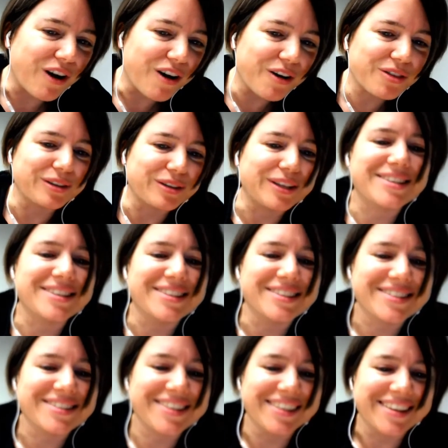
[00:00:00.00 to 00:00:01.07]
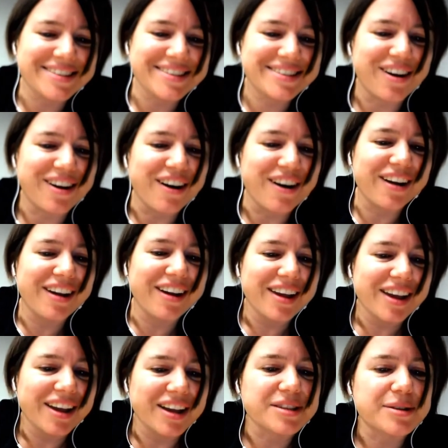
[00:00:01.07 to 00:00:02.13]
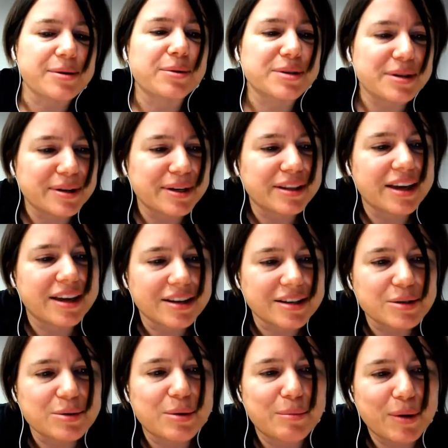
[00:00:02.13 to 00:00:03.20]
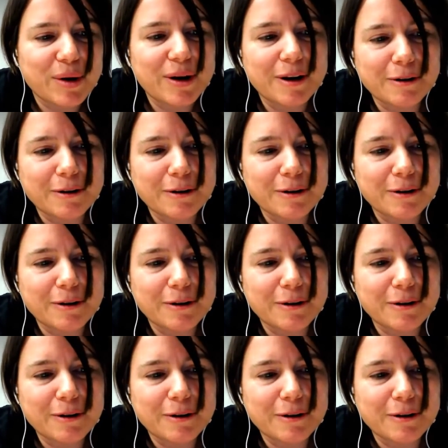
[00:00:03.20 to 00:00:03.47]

the lessons in this song. So we're turning that into a book.